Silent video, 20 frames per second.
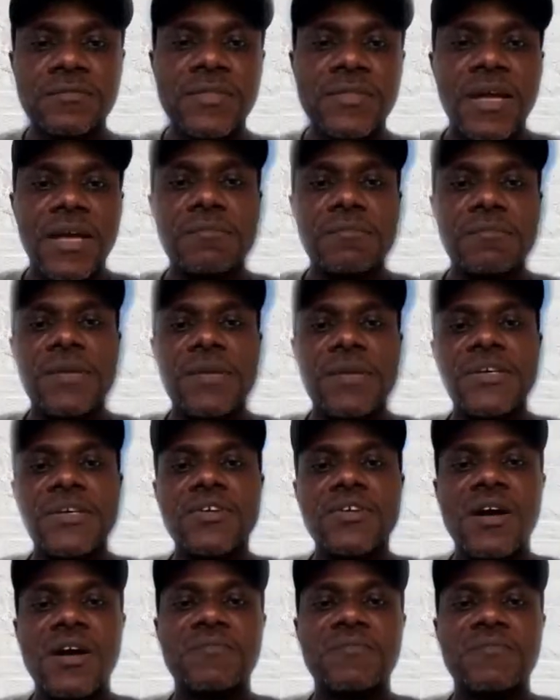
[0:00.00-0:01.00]
And maybe
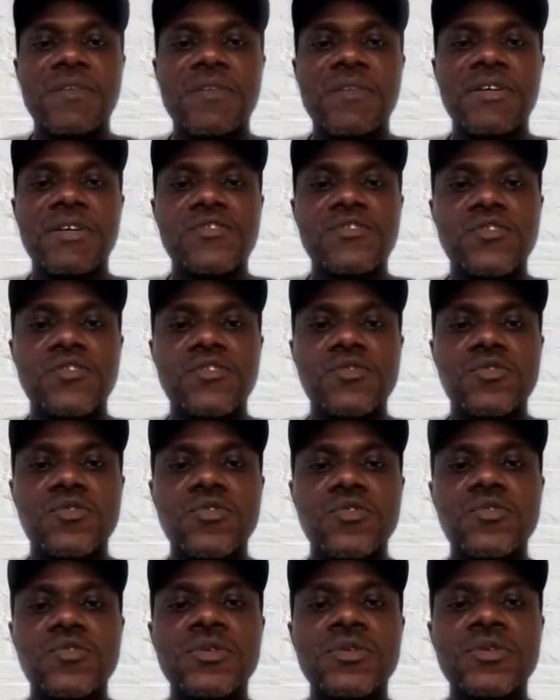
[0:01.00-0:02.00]
you have parents too
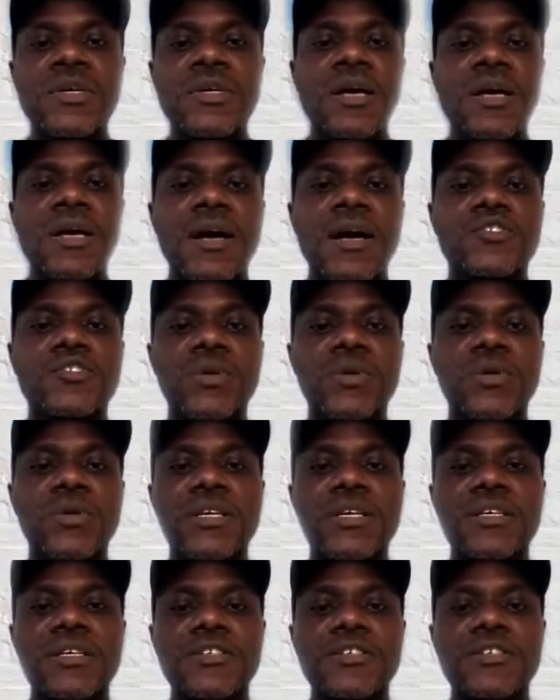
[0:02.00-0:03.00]
who
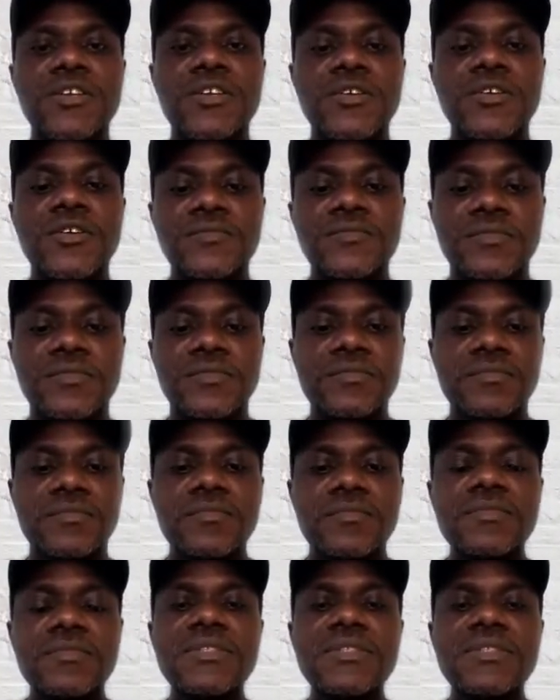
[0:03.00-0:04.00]
actually,
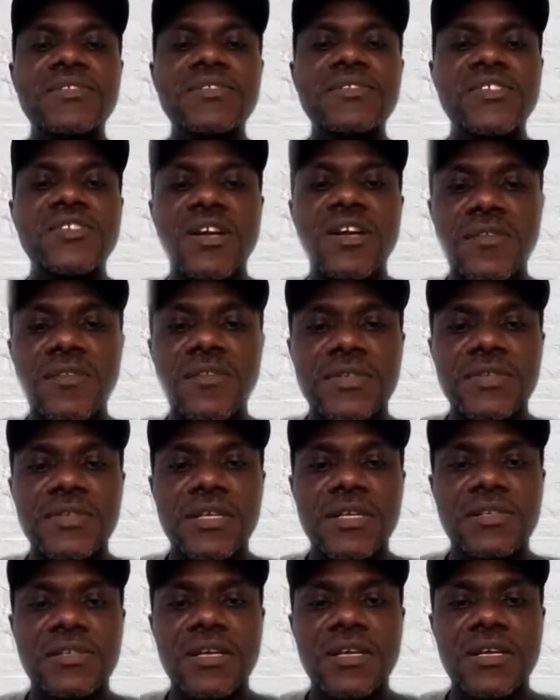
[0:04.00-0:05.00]
served
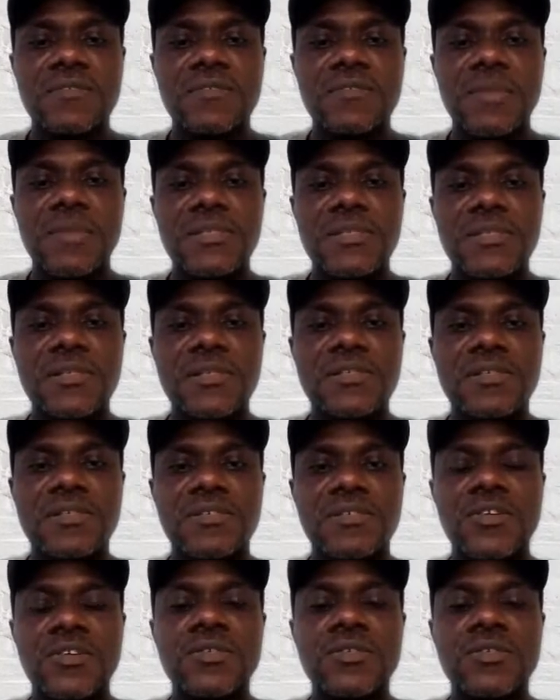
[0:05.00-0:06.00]
the slave
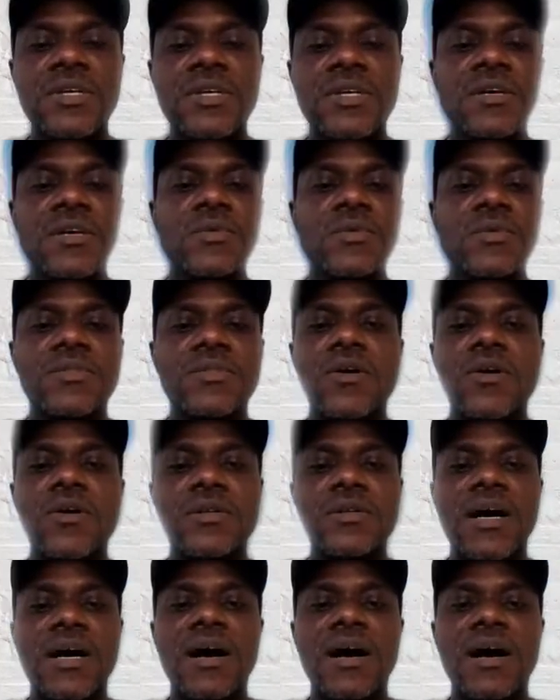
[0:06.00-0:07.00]
masters, with all
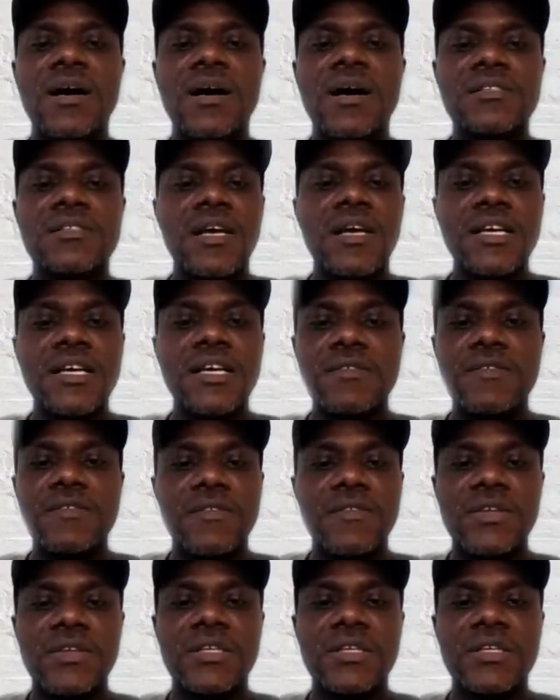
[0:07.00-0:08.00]
their hearts, and gave
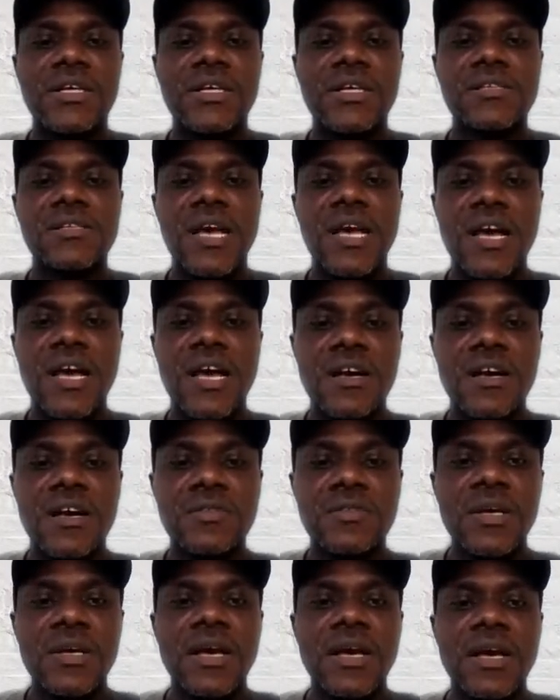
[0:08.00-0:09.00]
everything that they have
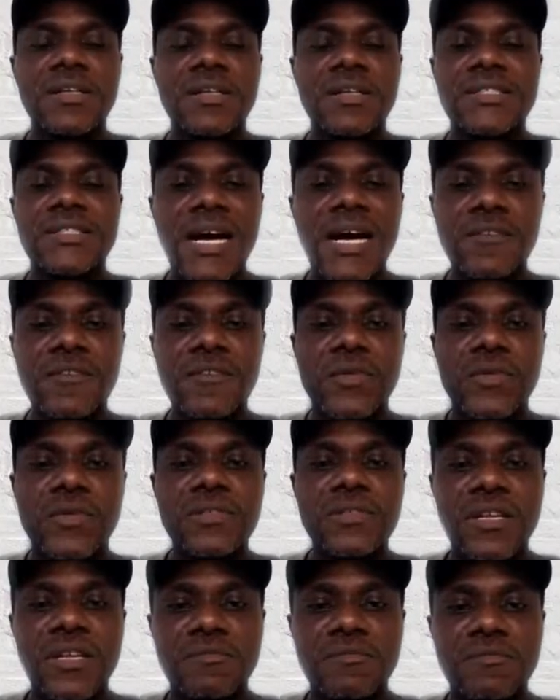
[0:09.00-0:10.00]
and died for the
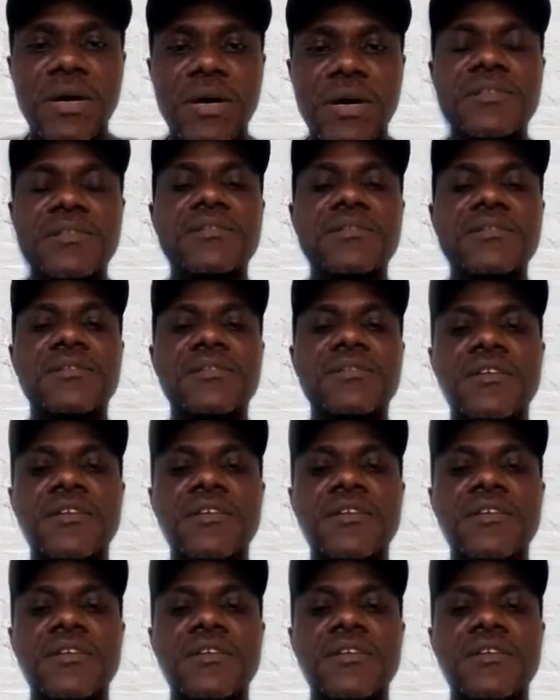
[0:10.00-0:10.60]
slave masters.